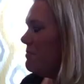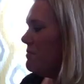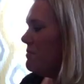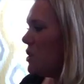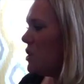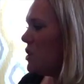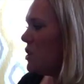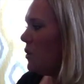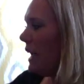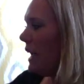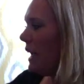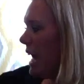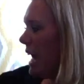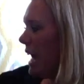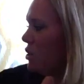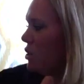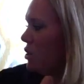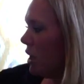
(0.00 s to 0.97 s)
so I
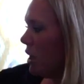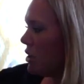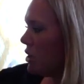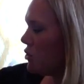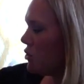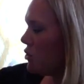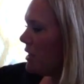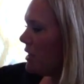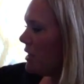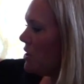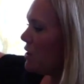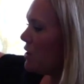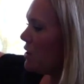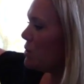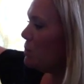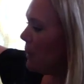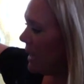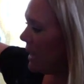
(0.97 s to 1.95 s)
added the drawstring.
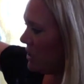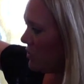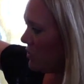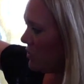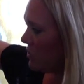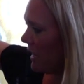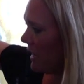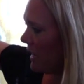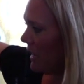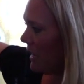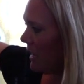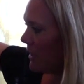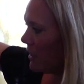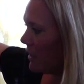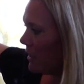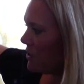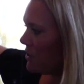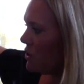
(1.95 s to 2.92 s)
So there's buttons right
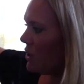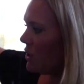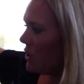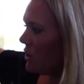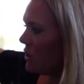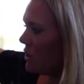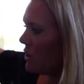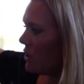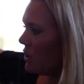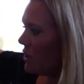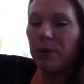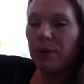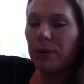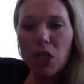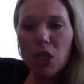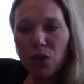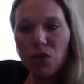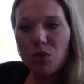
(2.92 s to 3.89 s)
here to keep it
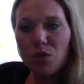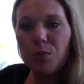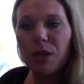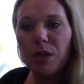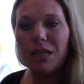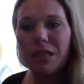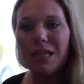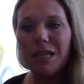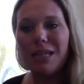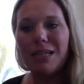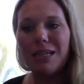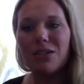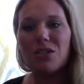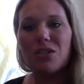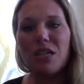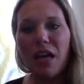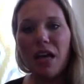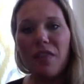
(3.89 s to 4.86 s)
closed, but then
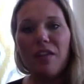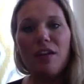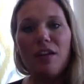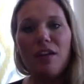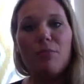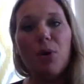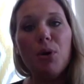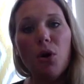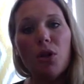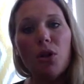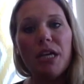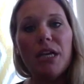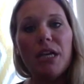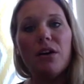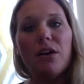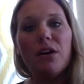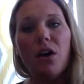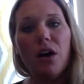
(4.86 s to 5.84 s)
there's nothing
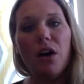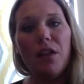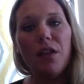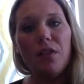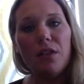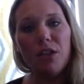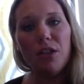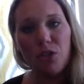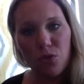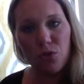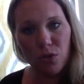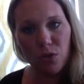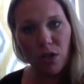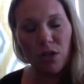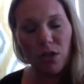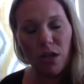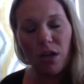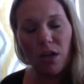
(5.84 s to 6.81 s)
pulling on the
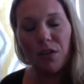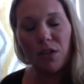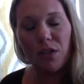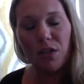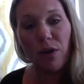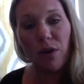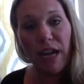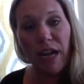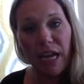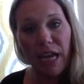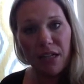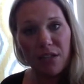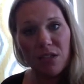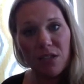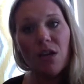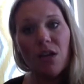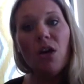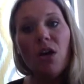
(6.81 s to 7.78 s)

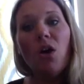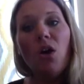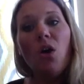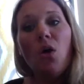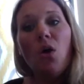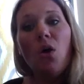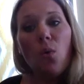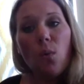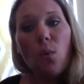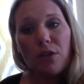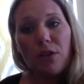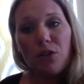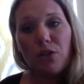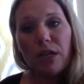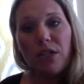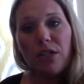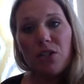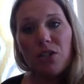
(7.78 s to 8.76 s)
drains while the
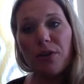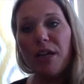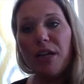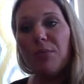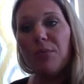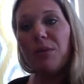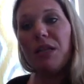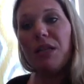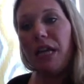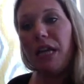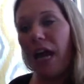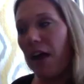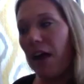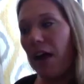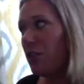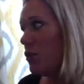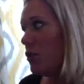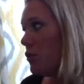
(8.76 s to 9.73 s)
drains are in. But then
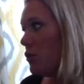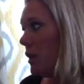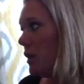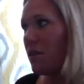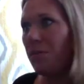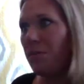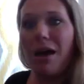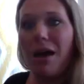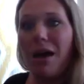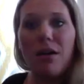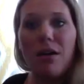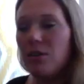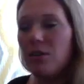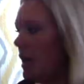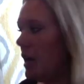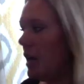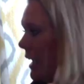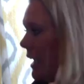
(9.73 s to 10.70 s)
after the drains come out,
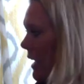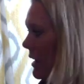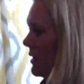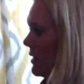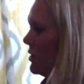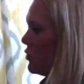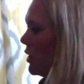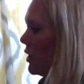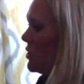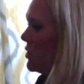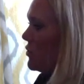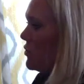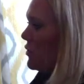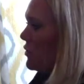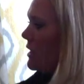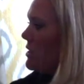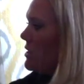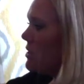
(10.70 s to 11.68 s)
I added the
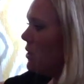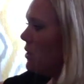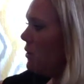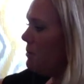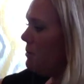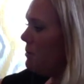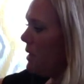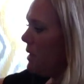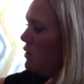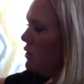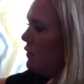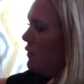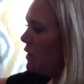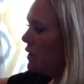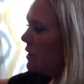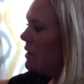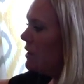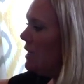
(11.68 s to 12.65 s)
drawstring, so it makes you
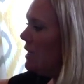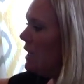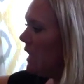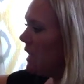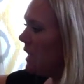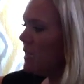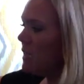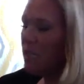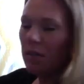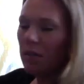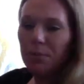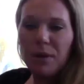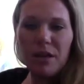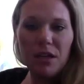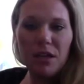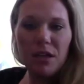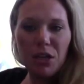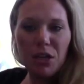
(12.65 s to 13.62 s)
feel a little
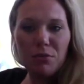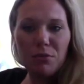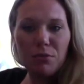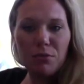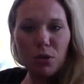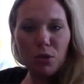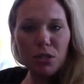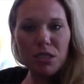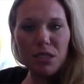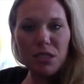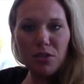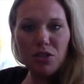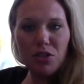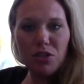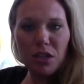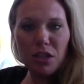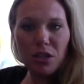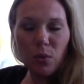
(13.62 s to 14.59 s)
bit, more
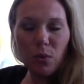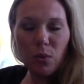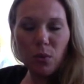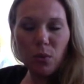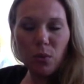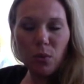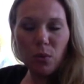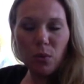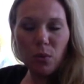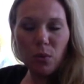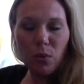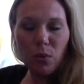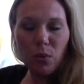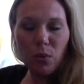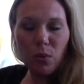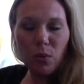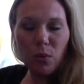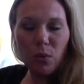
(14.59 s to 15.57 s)
cinched at the
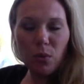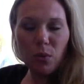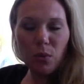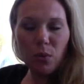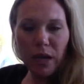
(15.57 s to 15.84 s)
waist